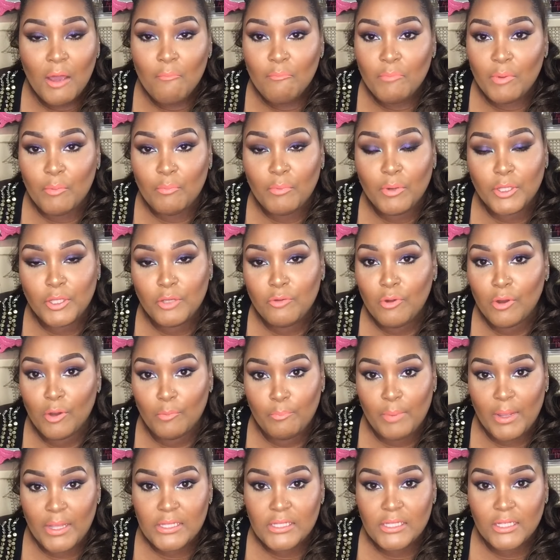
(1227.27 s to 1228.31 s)
But when you
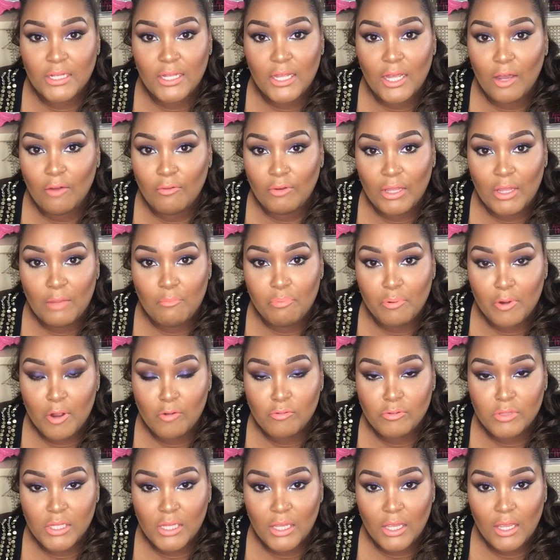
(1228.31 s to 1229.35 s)
basically only eat
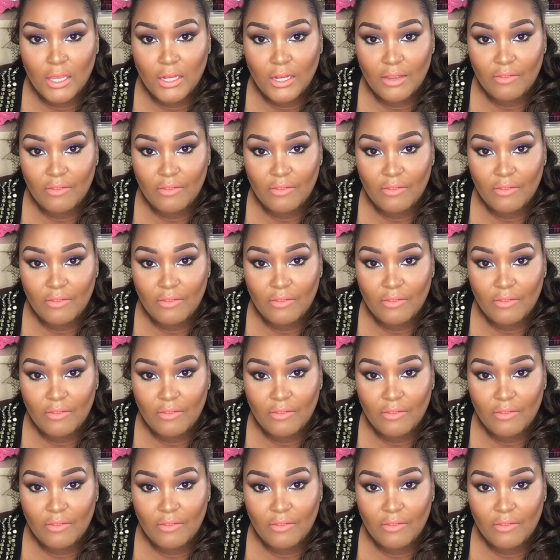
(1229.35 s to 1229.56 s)
protein